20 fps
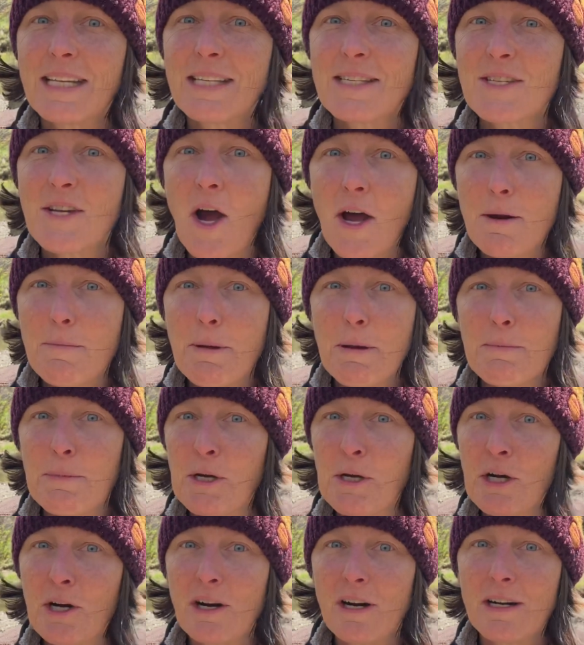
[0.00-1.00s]
got to be
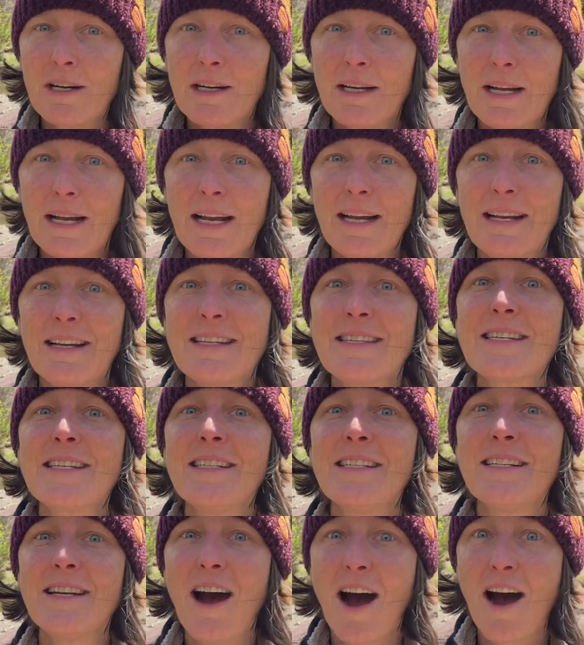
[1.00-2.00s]
pure. It's
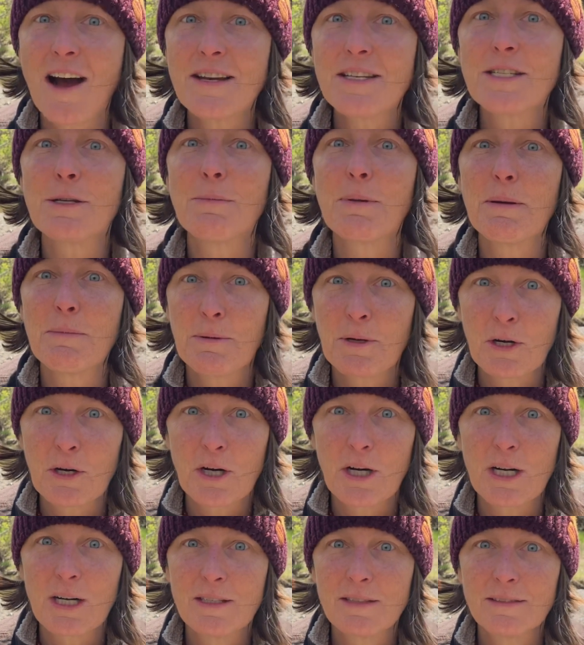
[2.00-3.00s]
got to be
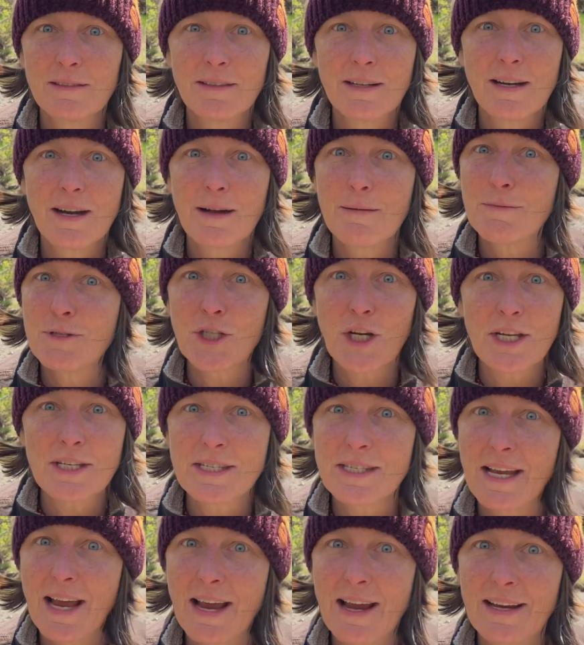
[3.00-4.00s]
pure. I'm
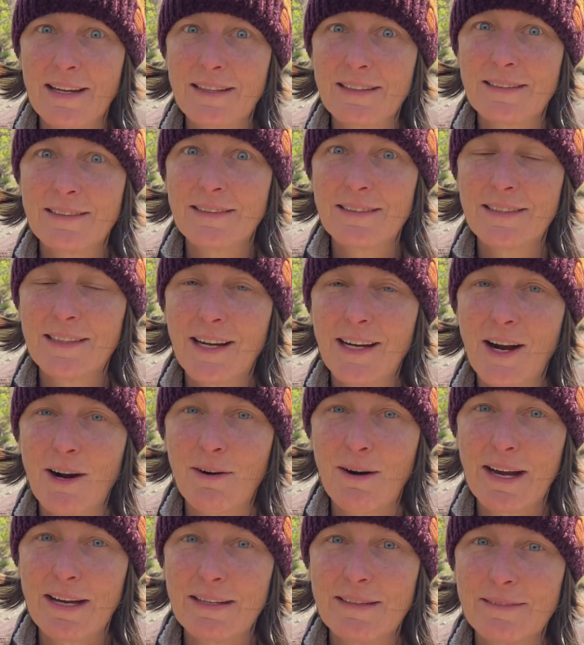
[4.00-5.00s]
just saying. All
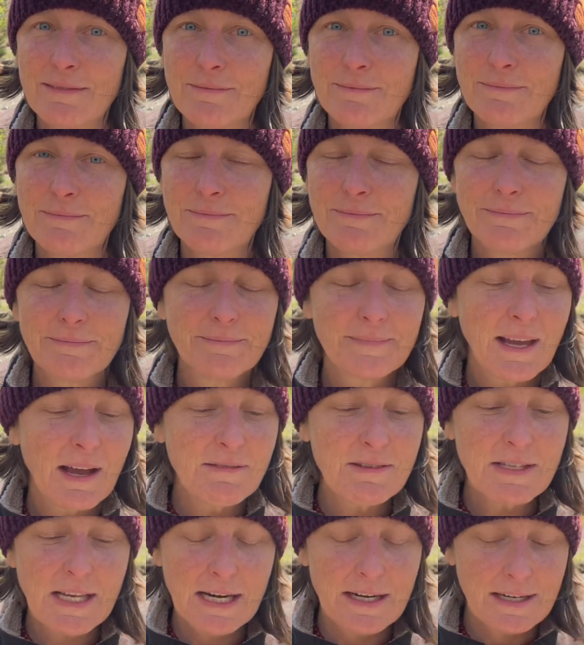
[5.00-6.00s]
right.
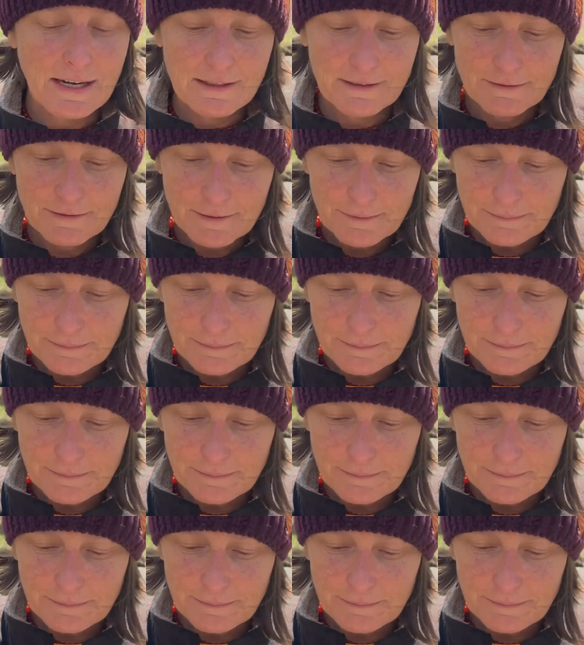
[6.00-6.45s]
I've said enough.